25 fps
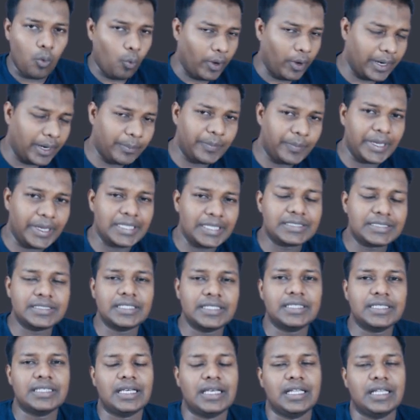what a
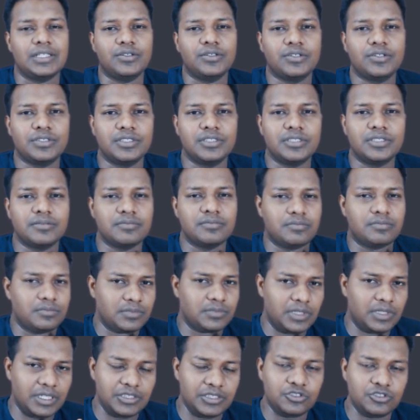basic algorithm
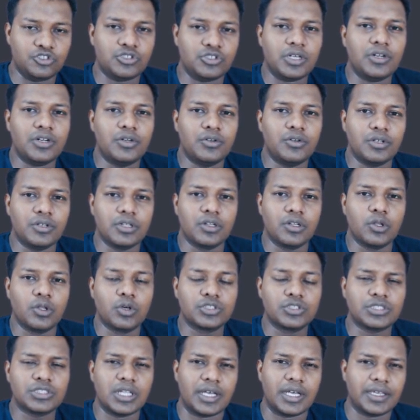in general
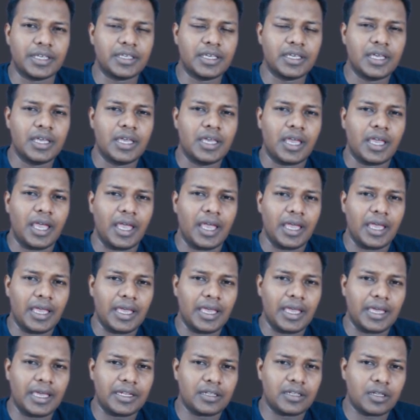looks like
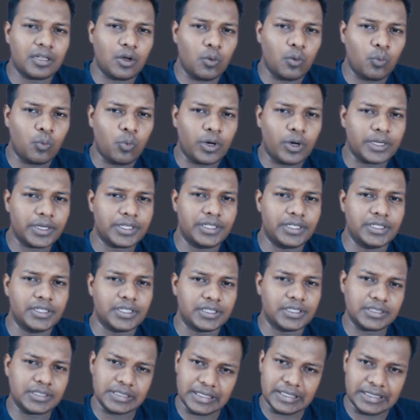and what it
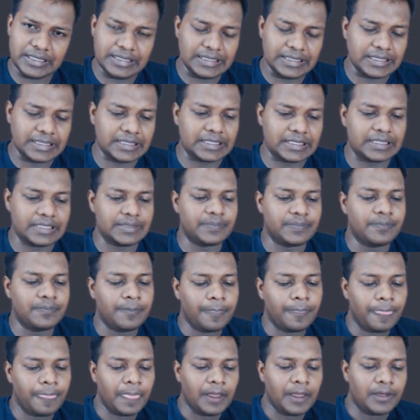does internally.
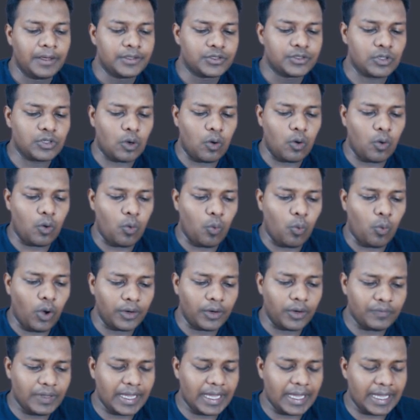So
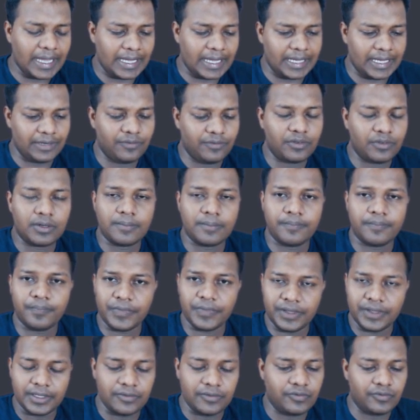what we have
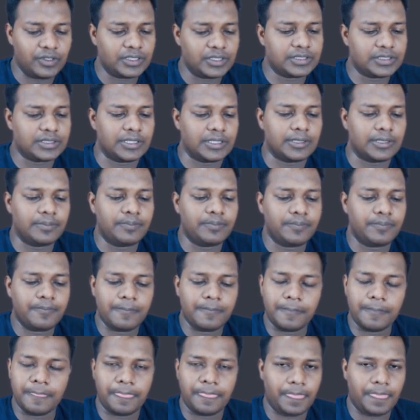in the first step
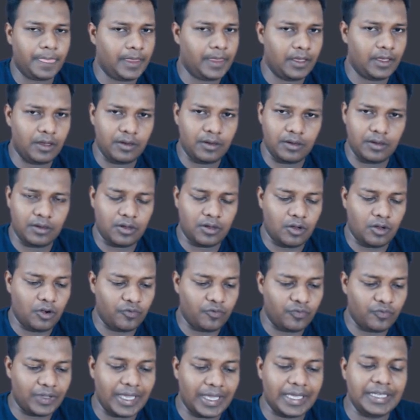
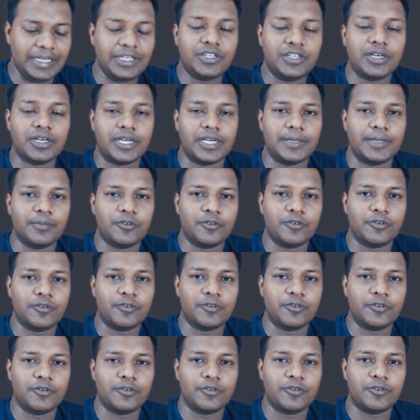of any type of
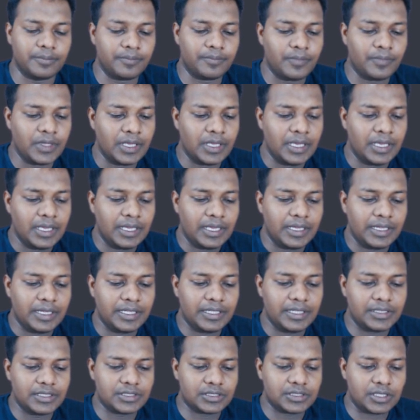algorithm
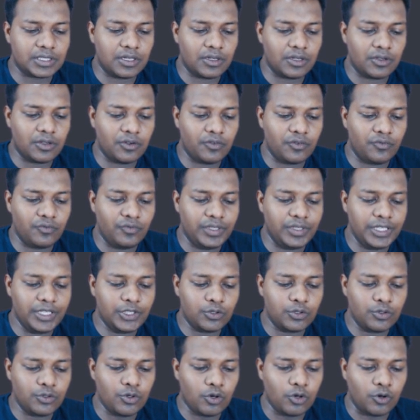is we
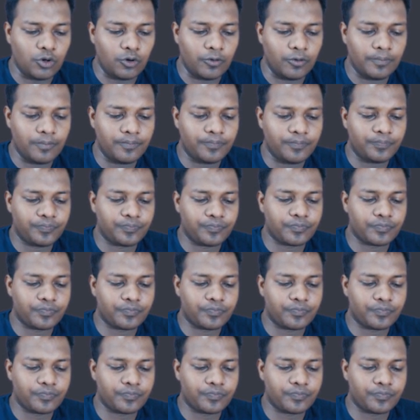need to know